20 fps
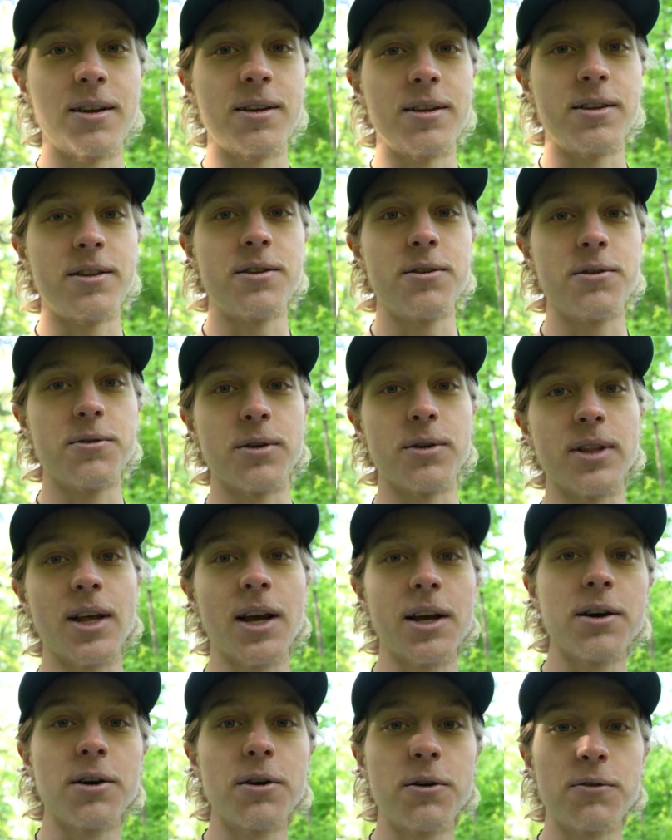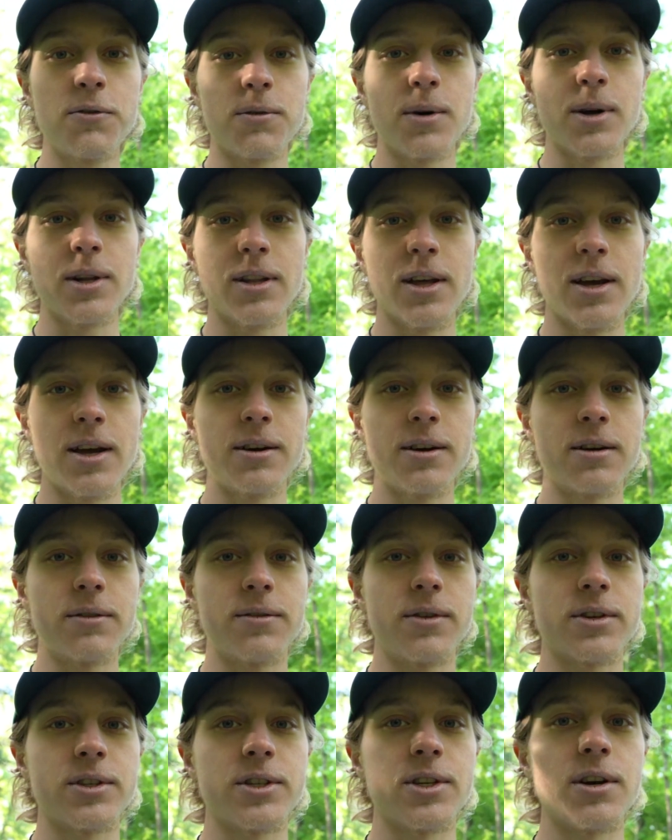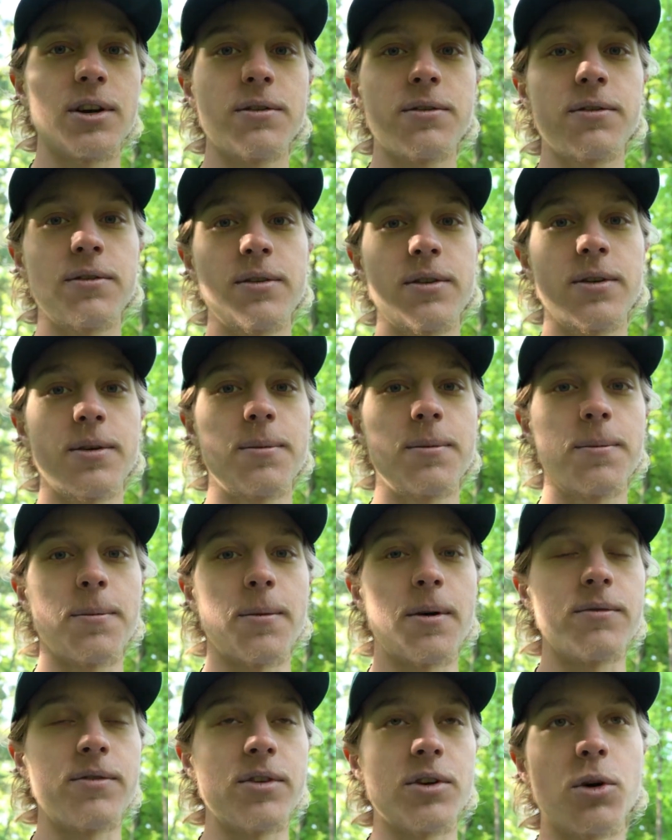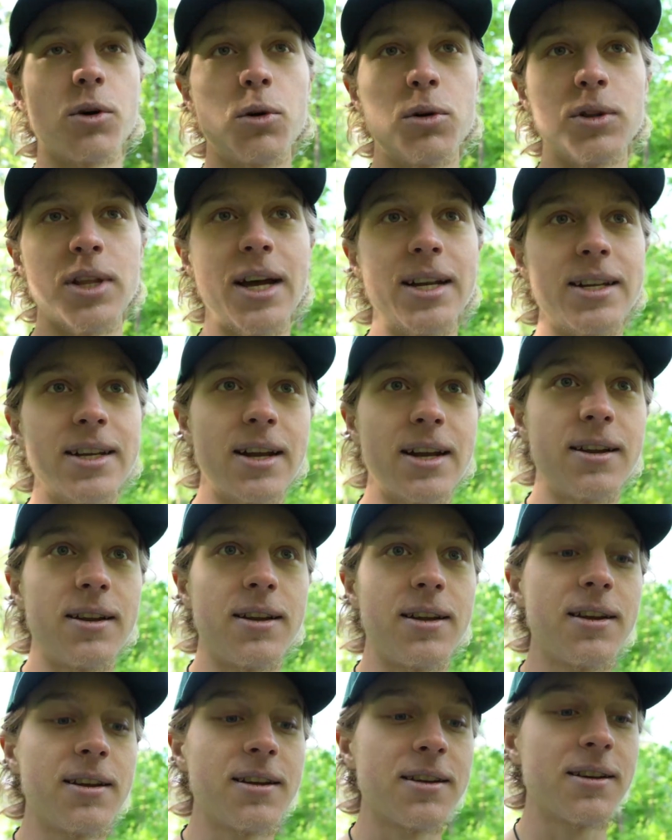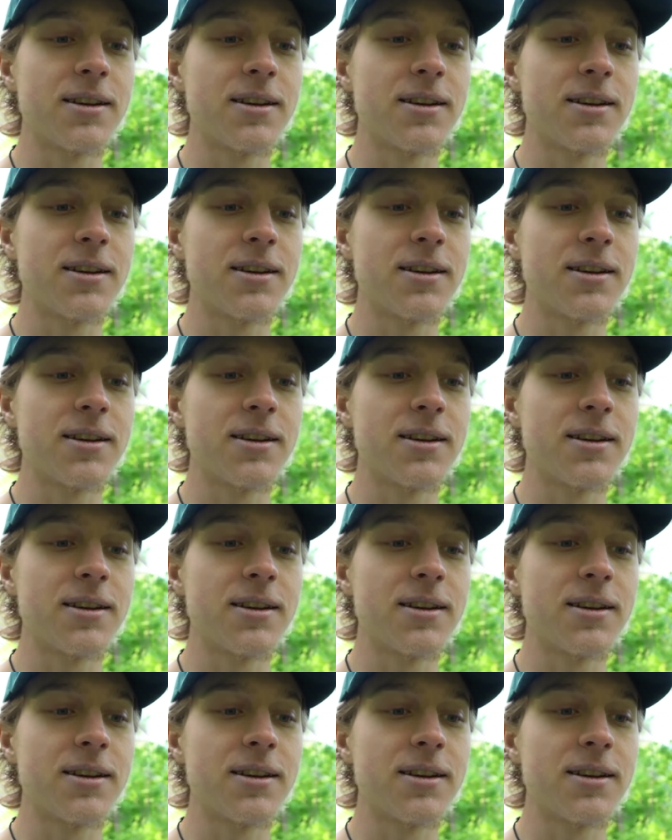You let go of one layer of yourself, of your old identity,